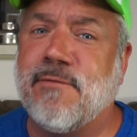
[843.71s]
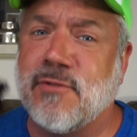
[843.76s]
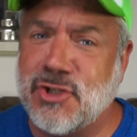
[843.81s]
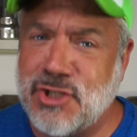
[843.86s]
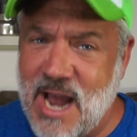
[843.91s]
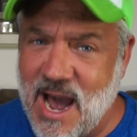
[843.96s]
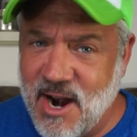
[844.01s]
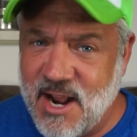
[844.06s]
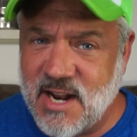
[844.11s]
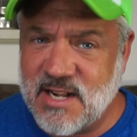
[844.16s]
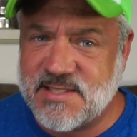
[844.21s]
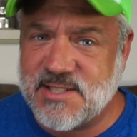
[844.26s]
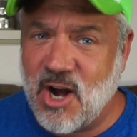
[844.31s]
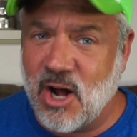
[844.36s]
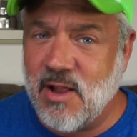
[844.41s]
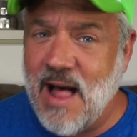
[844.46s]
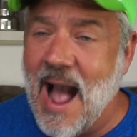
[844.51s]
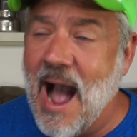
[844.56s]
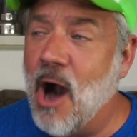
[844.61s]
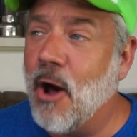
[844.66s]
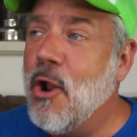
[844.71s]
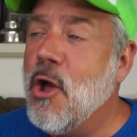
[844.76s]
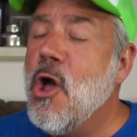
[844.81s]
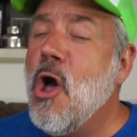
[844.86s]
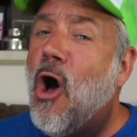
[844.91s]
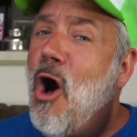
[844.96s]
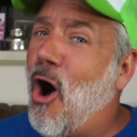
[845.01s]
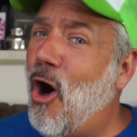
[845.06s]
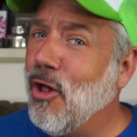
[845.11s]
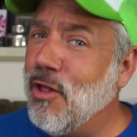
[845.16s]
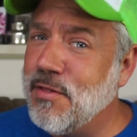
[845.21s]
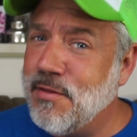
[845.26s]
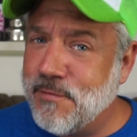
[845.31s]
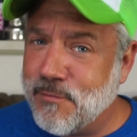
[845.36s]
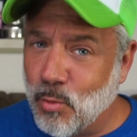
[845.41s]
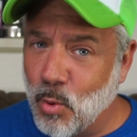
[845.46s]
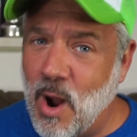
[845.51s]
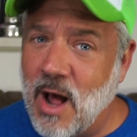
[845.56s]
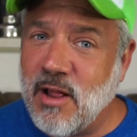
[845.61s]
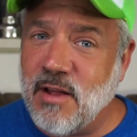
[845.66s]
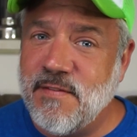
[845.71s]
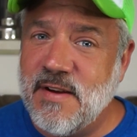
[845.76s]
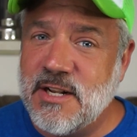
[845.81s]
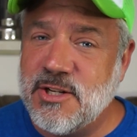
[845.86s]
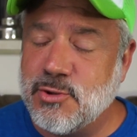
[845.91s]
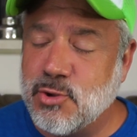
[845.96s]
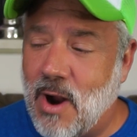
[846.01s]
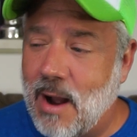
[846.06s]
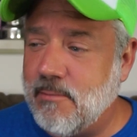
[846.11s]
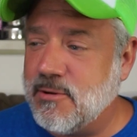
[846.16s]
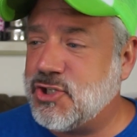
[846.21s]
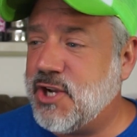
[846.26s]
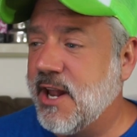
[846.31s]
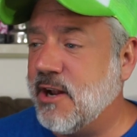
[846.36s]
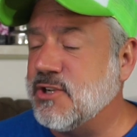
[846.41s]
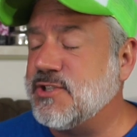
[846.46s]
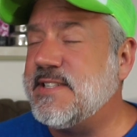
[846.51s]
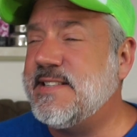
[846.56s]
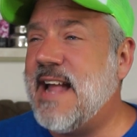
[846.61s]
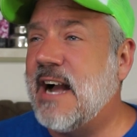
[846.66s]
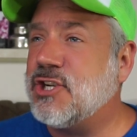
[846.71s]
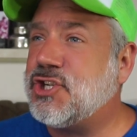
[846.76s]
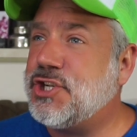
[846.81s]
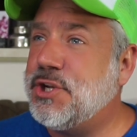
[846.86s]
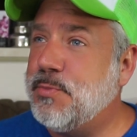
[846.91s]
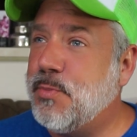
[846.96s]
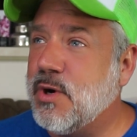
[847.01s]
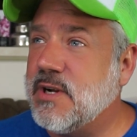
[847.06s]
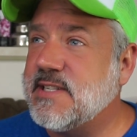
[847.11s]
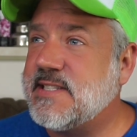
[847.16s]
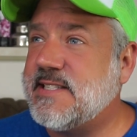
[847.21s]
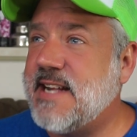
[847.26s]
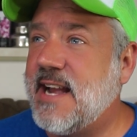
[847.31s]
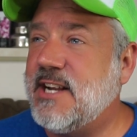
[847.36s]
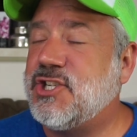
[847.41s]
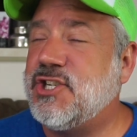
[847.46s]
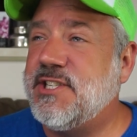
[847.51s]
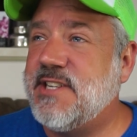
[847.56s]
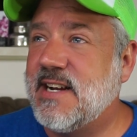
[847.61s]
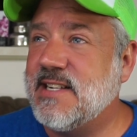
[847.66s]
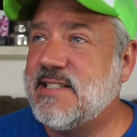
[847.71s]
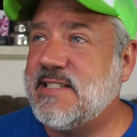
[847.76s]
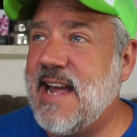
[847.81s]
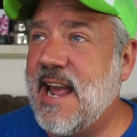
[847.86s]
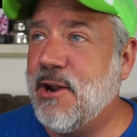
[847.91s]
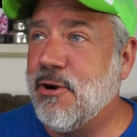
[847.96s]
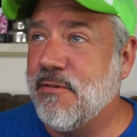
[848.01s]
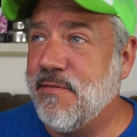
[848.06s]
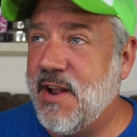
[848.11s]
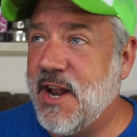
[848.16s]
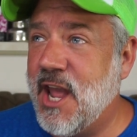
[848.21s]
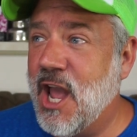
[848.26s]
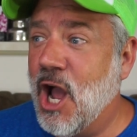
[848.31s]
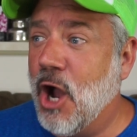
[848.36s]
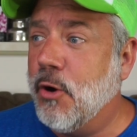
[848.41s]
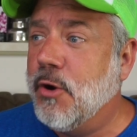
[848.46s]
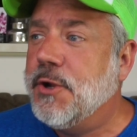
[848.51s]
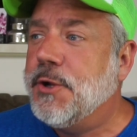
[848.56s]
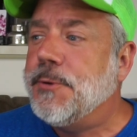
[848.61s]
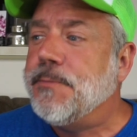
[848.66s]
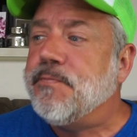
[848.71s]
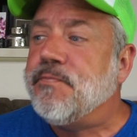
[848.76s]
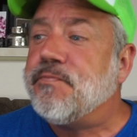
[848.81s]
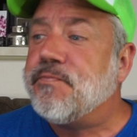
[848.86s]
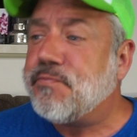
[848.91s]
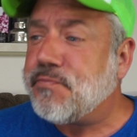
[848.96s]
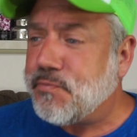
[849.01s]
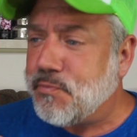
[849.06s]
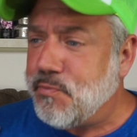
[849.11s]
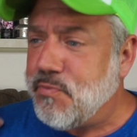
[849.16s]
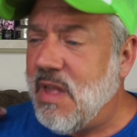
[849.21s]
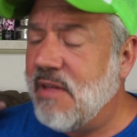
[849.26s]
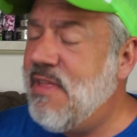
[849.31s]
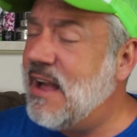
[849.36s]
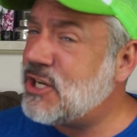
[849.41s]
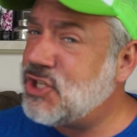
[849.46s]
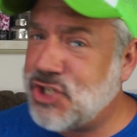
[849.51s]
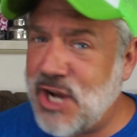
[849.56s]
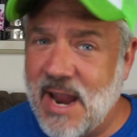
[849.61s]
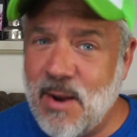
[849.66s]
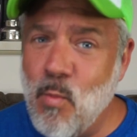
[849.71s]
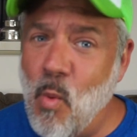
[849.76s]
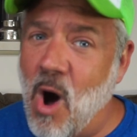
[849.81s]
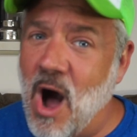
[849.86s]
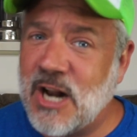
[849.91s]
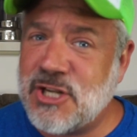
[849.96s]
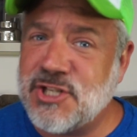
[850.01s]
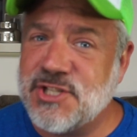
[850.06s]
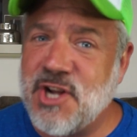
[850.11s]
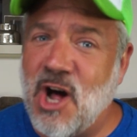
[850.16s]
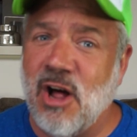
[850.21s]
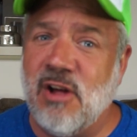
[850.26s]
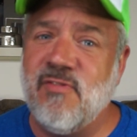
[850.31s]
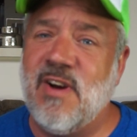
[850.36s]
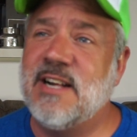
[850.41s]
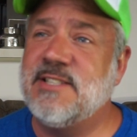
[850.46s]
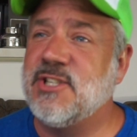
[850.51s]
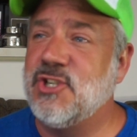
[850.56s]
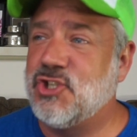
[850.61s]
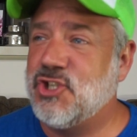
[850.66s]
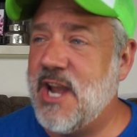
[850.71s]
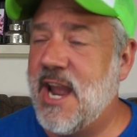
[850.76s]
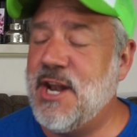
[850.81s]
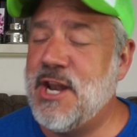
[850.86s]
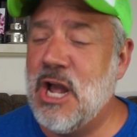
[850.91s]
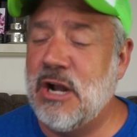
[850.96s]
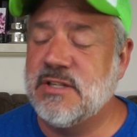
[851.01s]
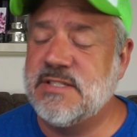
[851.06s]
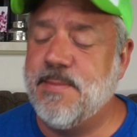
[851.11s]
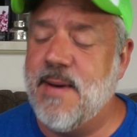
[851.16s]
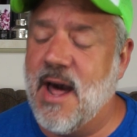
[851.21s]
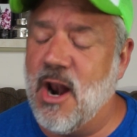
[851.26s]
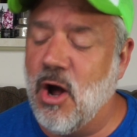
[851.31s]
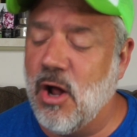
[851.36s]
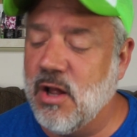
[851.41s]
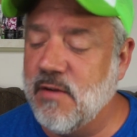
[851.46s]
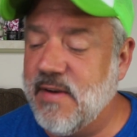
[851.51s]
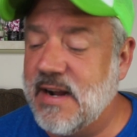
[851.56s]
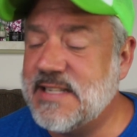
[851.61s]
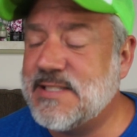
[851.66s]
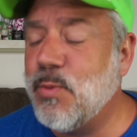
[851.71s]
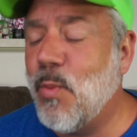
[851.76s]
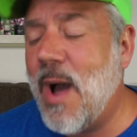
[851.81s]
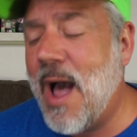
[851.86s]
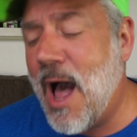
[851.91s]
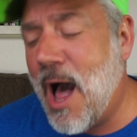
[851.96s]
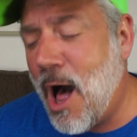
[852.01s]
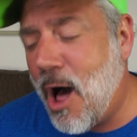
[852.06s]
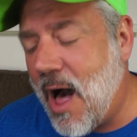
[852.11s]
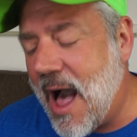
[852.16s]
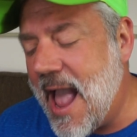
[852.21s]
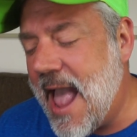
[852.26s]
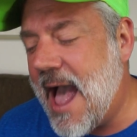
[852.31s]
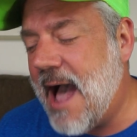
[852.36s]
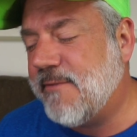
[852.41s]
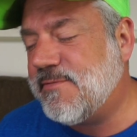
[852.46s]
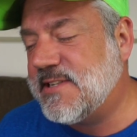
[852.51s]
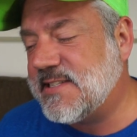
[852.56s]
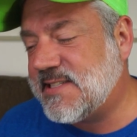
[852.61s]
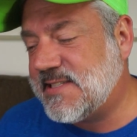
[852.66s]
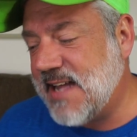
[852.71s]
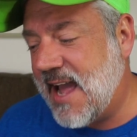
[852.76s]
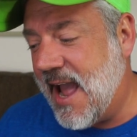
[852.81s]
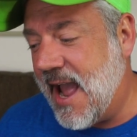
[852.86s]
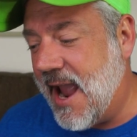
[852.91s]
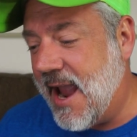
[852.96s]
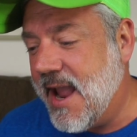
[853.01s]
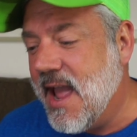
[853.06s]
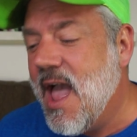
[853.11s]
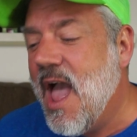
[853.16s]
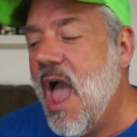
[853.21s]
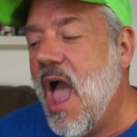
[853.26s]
for shouting us all out, all of the relevant drama channels. Now, she does say in her video that Shane watches all of us and Shane knows about all of us. Well, I have to say,